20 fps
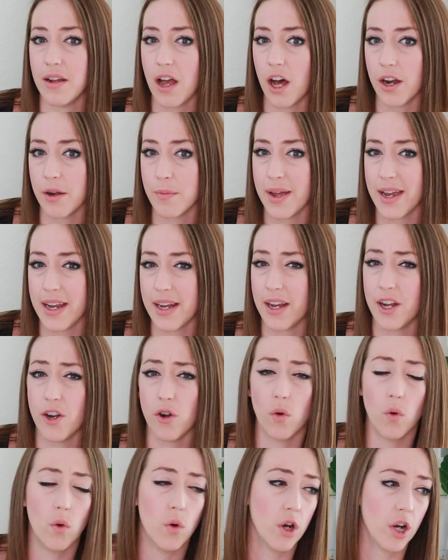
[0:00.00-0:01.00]

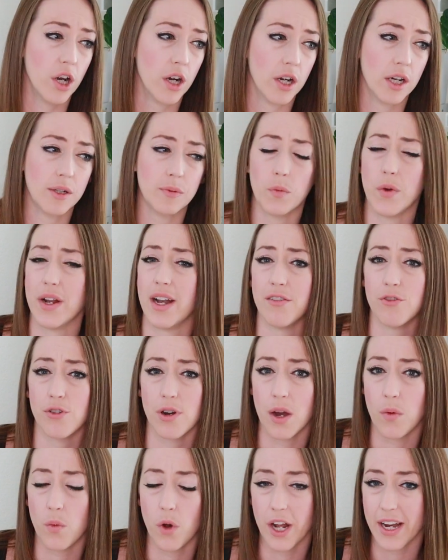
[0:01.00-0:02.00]
automated or whenever
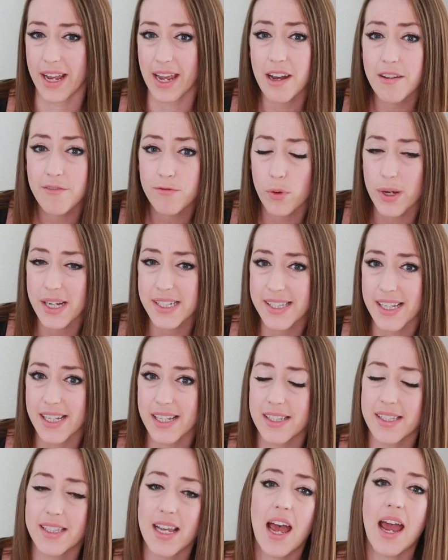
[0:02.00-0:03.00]
I want
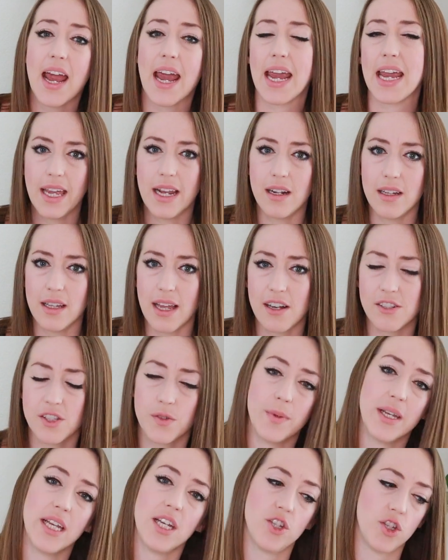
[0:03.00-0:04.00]
invoices. It
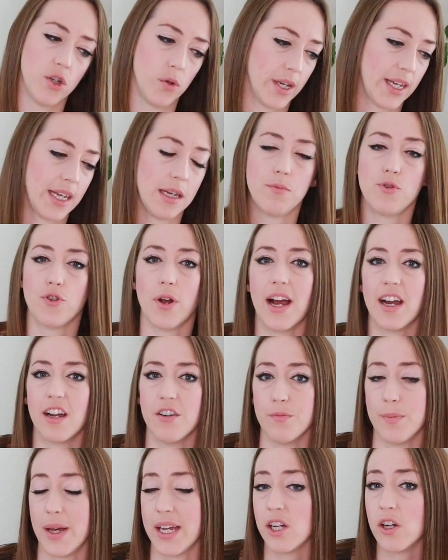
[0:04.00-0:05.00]
allows me to keep track
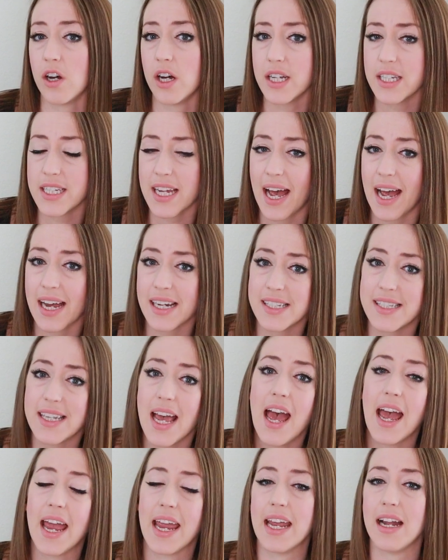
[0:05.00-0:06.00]
of my contacts.
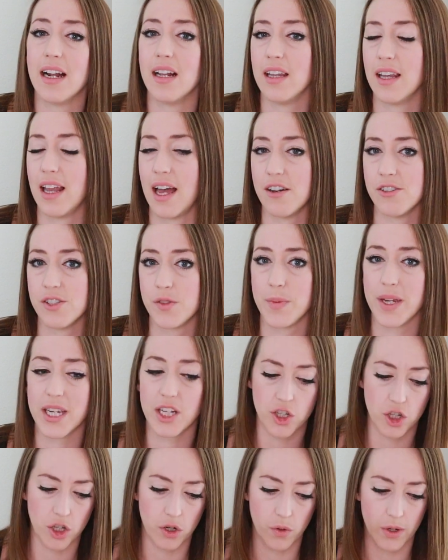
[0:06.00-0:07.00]
It allows
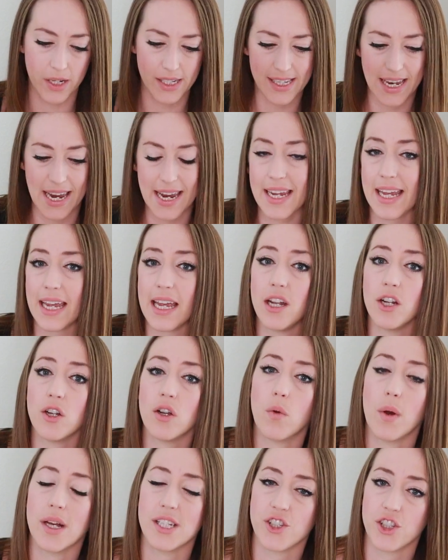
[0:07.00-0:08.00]
me to take
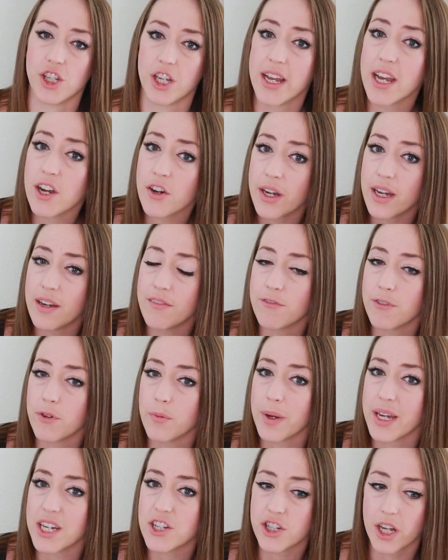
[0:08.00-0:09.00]
in questionnaire
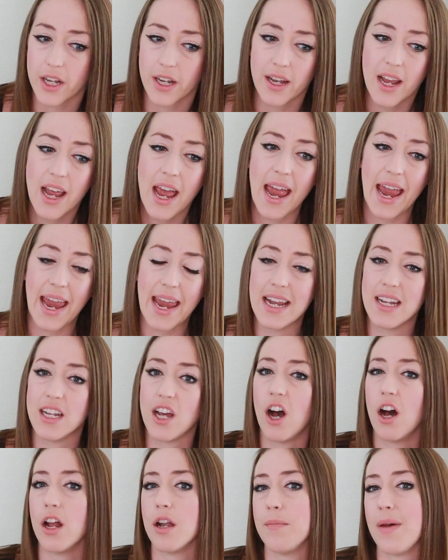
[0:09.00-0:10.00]
information and
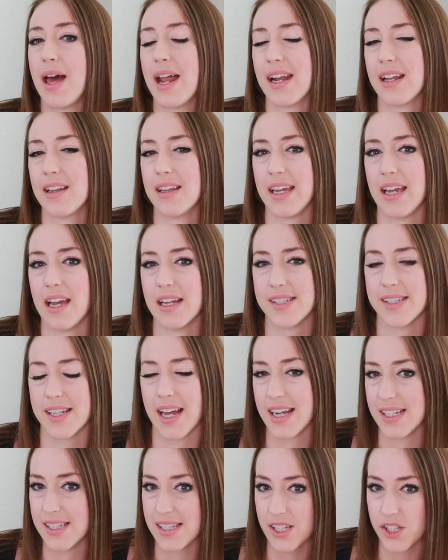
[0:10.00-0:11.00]
it automatically
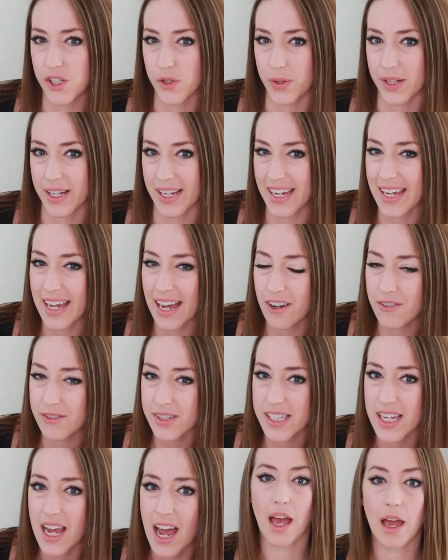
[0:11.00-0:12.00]
assigns it to an
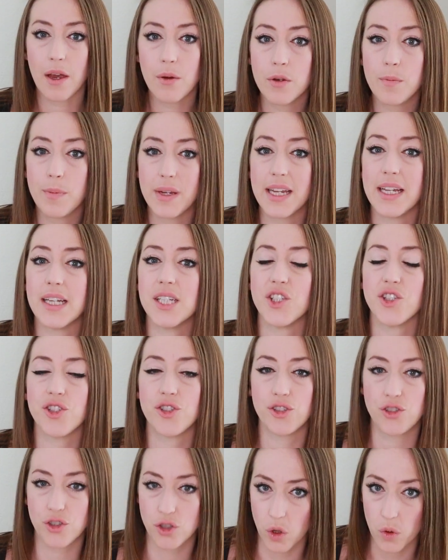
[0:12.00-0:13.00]
account. I would be
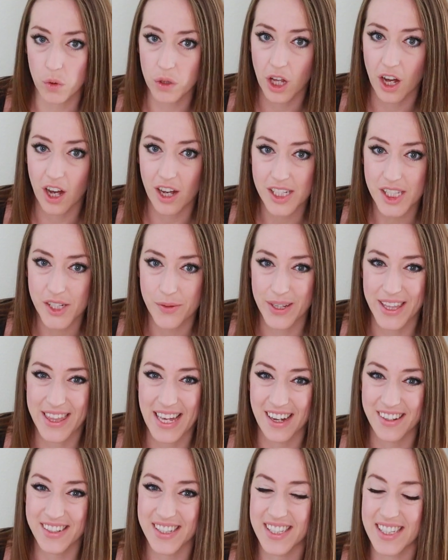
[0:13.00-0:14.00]
so lost
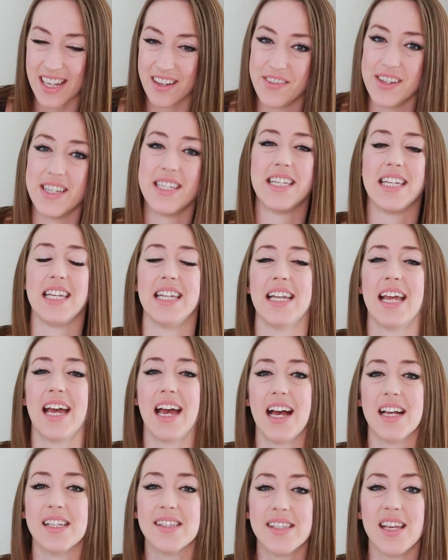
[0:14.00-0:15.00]
without 17
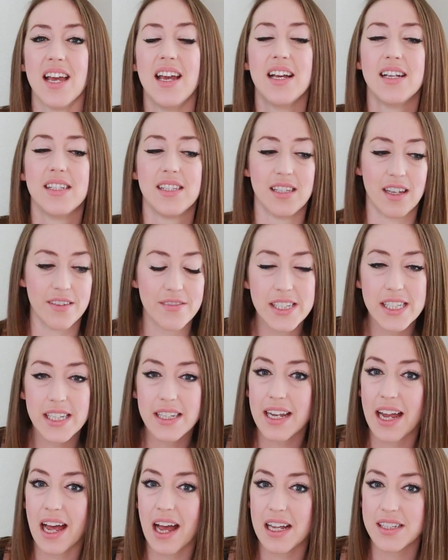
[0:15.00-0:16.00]
Hats.
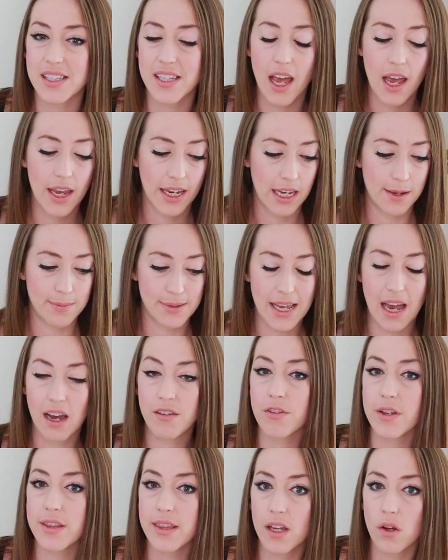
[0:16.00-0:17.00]
17 Hats keeps
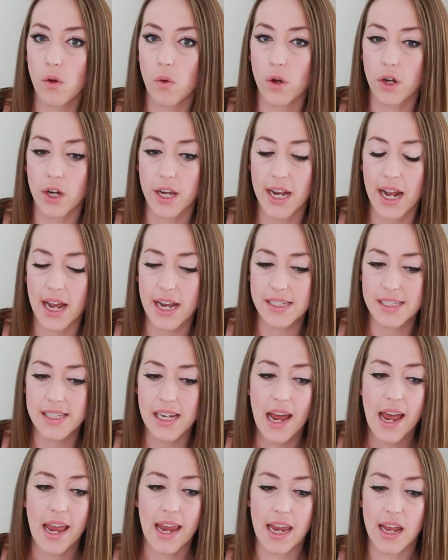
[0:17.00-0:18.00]
everything
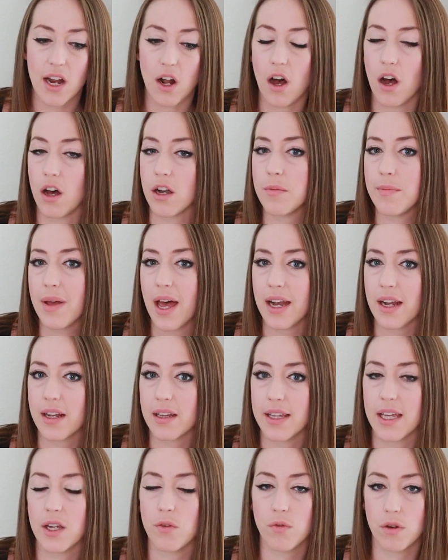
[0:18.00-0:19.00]
organized. It
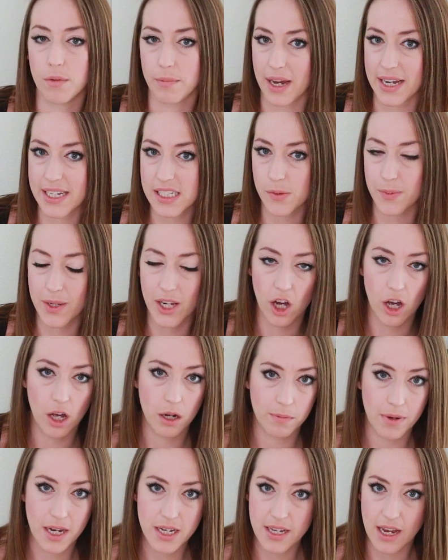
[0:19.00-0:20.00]
automatically reminds me
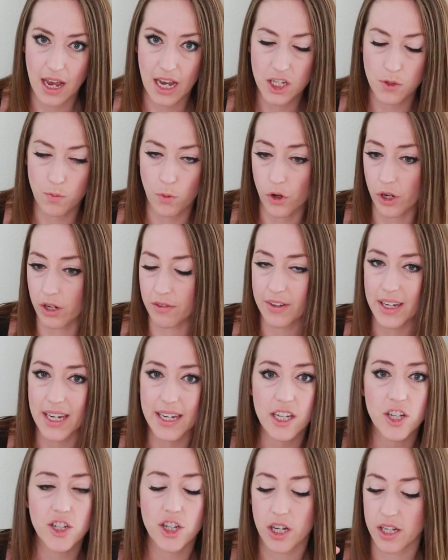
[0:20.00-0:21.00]
on my dashboard of
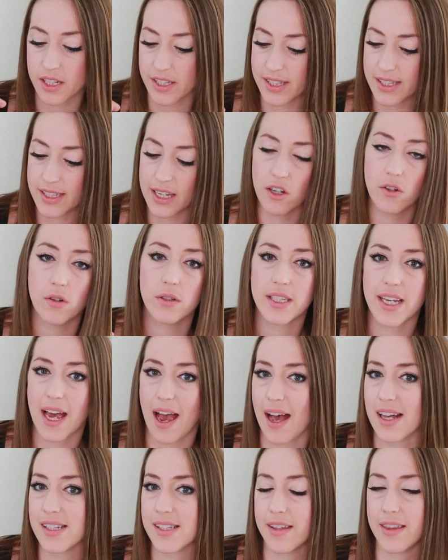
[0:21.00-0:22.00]
each single
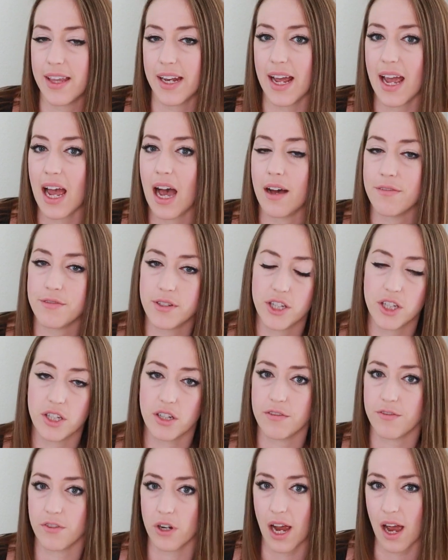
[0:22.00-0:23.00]
task that I have to
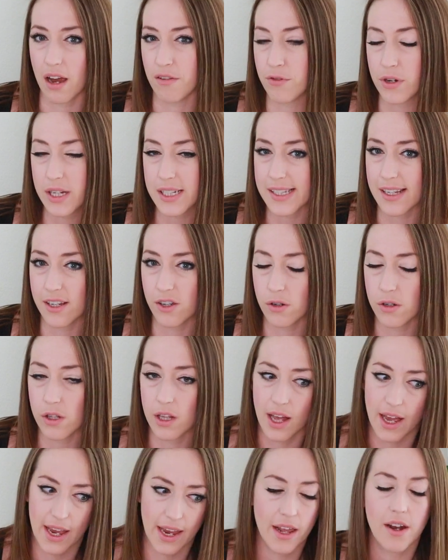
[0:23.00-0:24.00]
do for every single
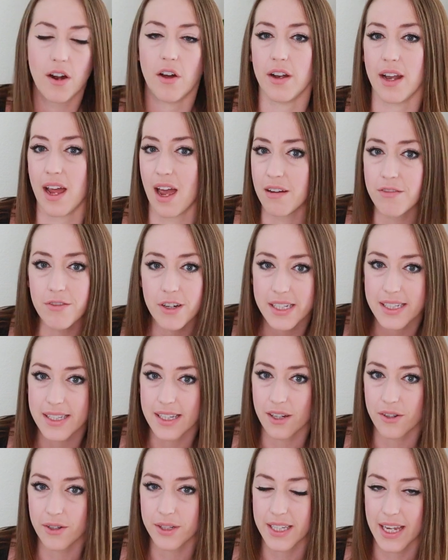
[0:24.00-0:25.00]
client on every
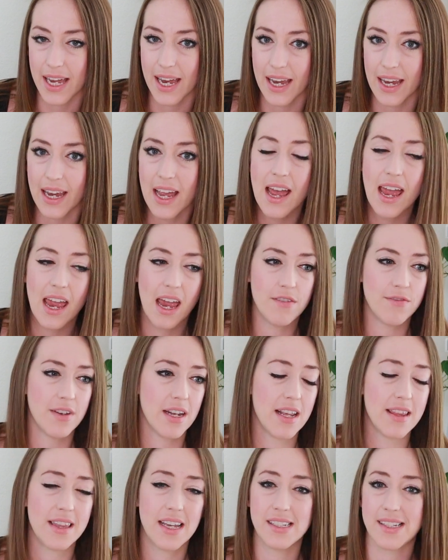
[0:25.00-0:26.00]
single day. If
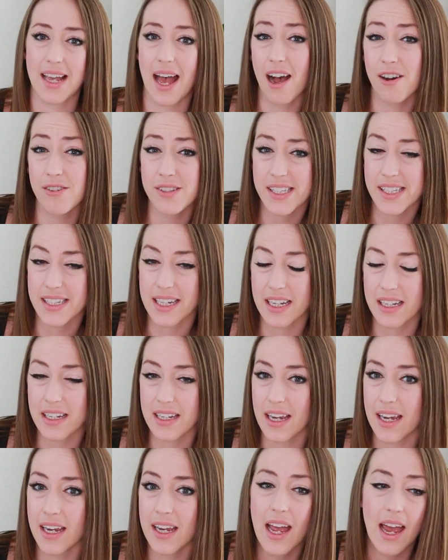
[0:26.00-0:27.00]
anything's
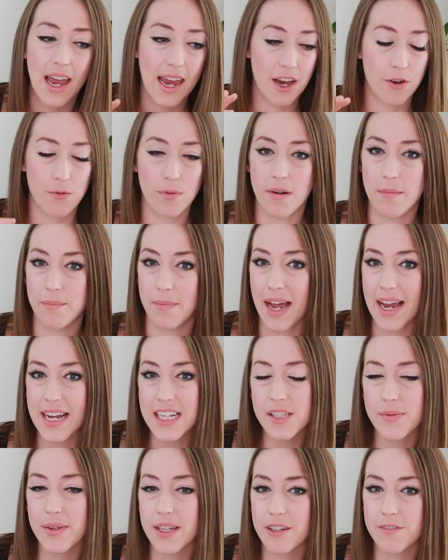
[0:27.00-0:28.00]
outstanding, it
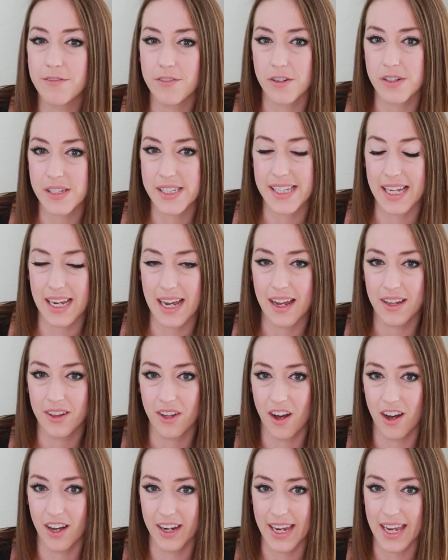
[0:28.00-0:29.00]
reminds me the first thing I
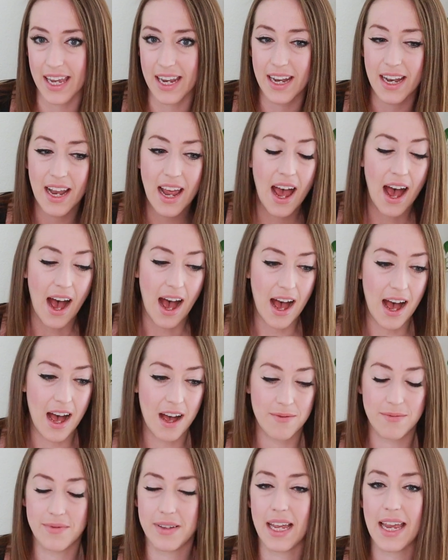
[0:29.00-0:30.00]
log in.
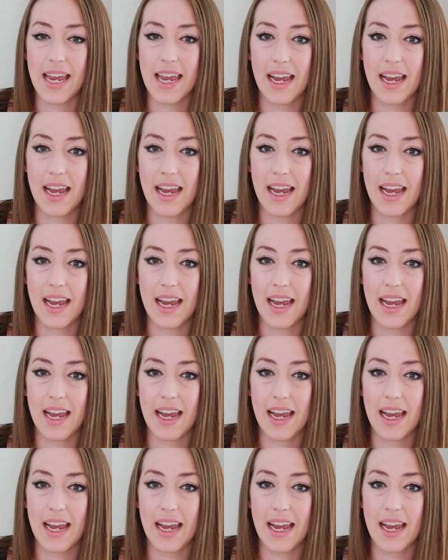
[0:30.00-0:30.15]
I